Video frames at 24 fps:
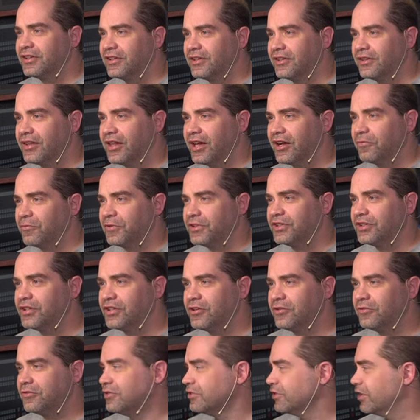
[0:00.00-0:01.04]
that
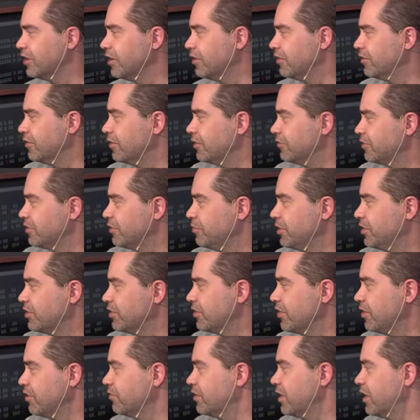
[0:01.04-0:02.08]
window uh, a little bit
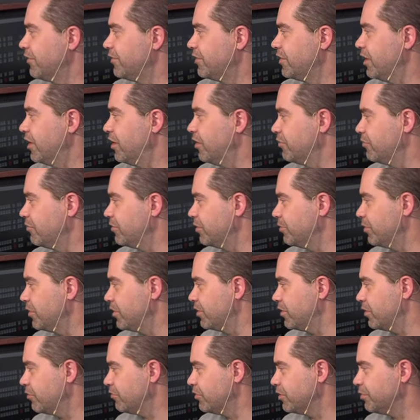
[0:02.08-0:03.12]
to the left and a little bit,
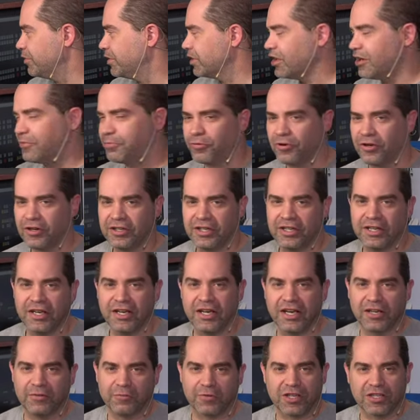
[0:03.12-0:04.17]
a little bit upward.
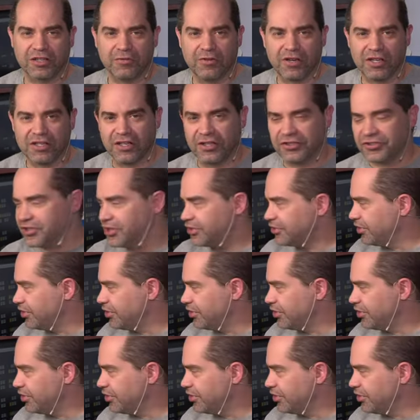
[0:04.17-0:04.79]
And we're going to want to adjust